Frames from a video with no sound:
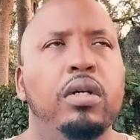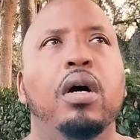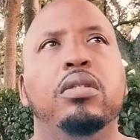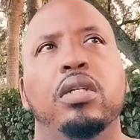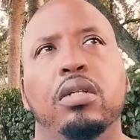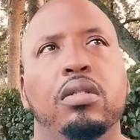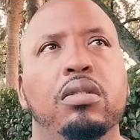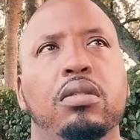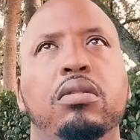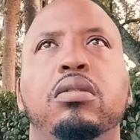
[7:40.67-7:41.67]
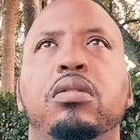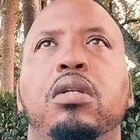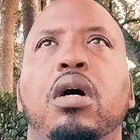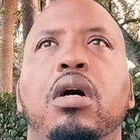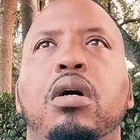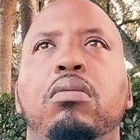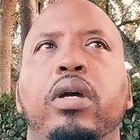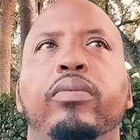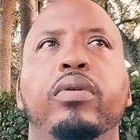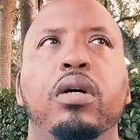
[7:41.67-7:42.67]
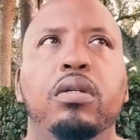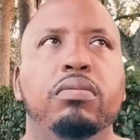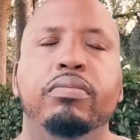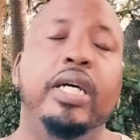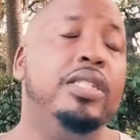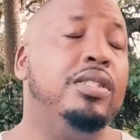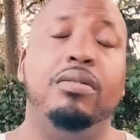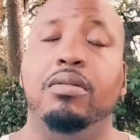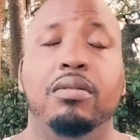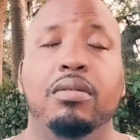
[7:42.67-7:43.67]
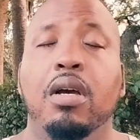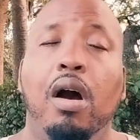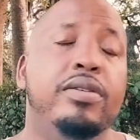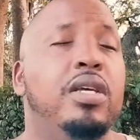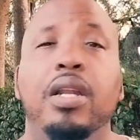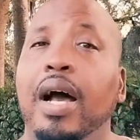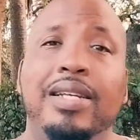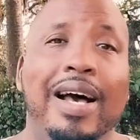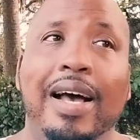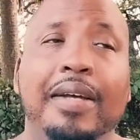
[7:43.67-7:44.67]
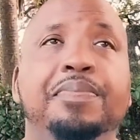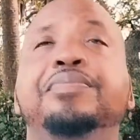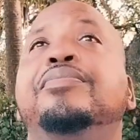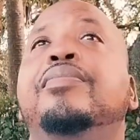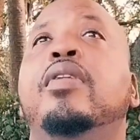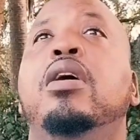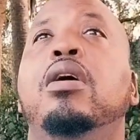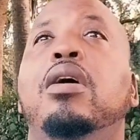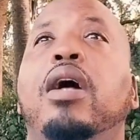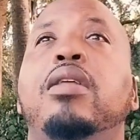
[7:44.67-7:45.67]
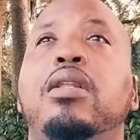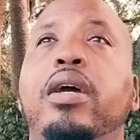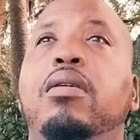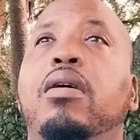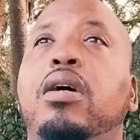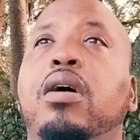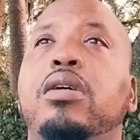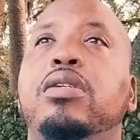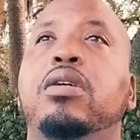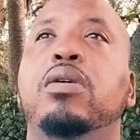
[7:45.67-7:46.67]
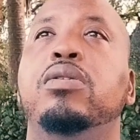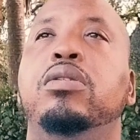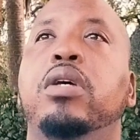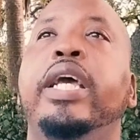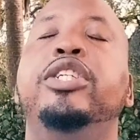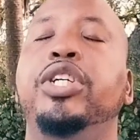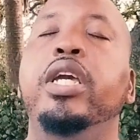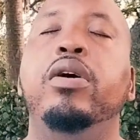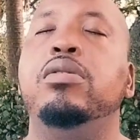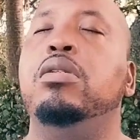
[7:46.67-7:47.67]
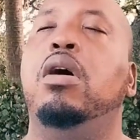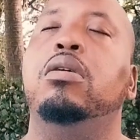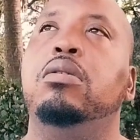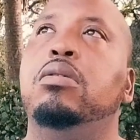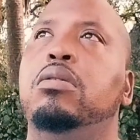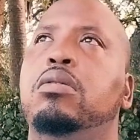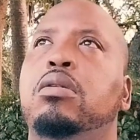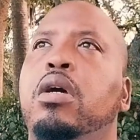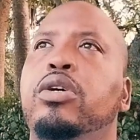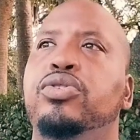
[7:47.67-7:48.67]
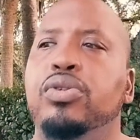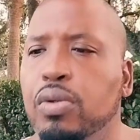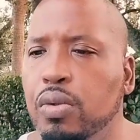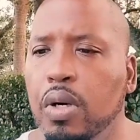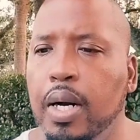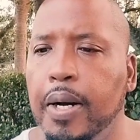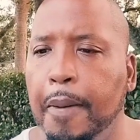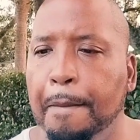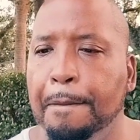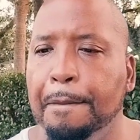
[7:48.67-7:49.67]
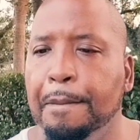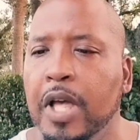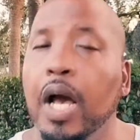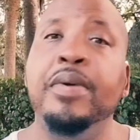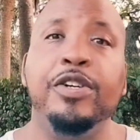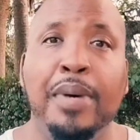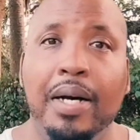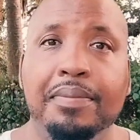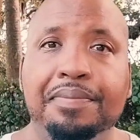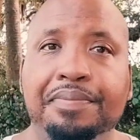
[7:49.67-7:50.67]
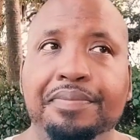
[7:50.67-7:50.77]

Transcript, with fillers: Carlton um, and Will, they just aren't seeing eye to eye. I think later on, Carlton goes, eh, he goes and talks to um, Amira's mom.